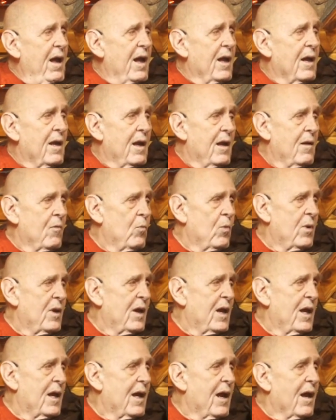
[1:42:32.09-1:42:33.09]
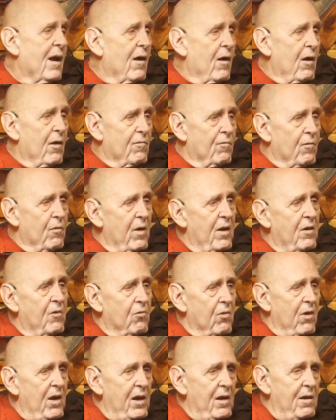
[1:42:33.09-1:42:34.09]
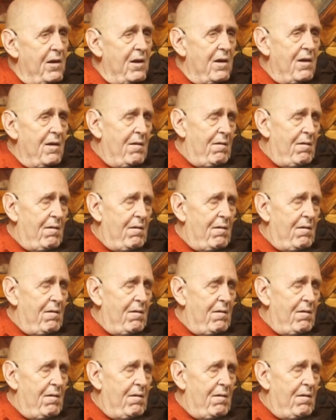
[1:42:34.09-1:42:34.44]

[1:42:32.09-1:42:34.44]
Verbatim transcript: and then when they got off retreat,